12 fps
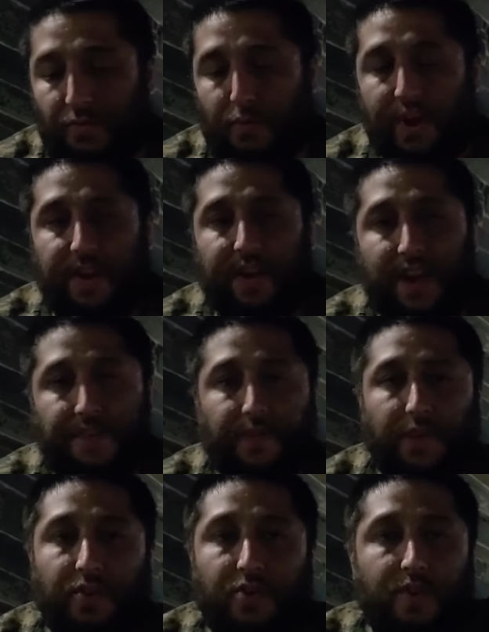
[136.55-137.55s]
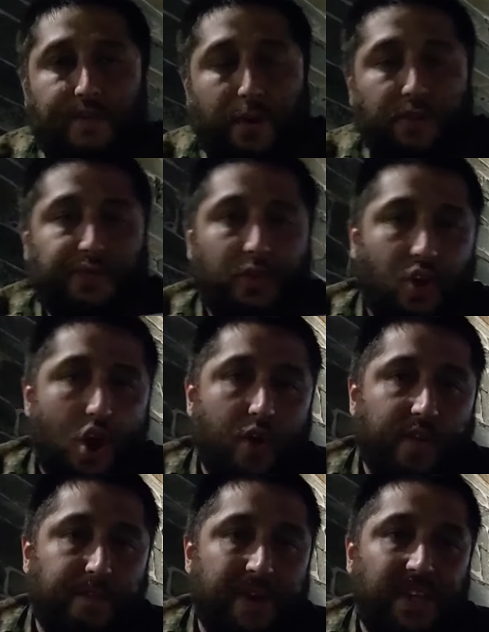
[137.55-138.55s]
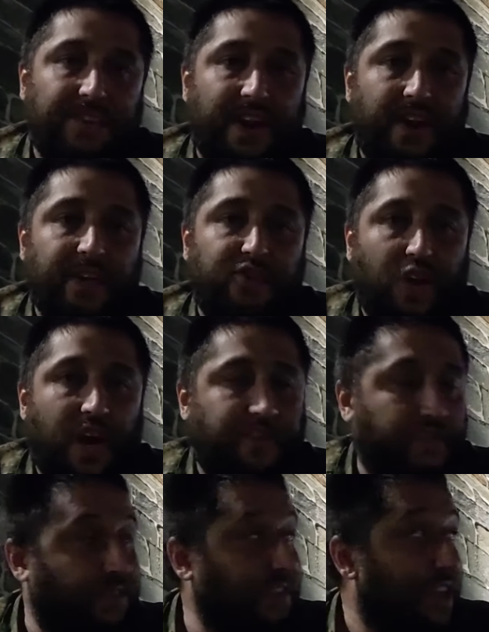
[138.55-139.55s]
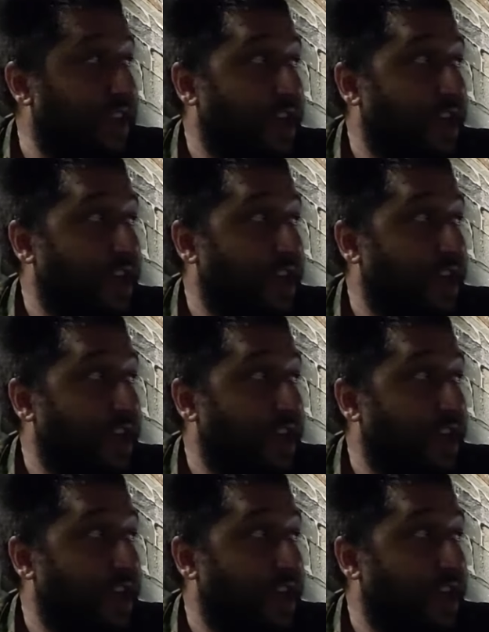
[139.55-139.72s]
written as a universal code of military justice,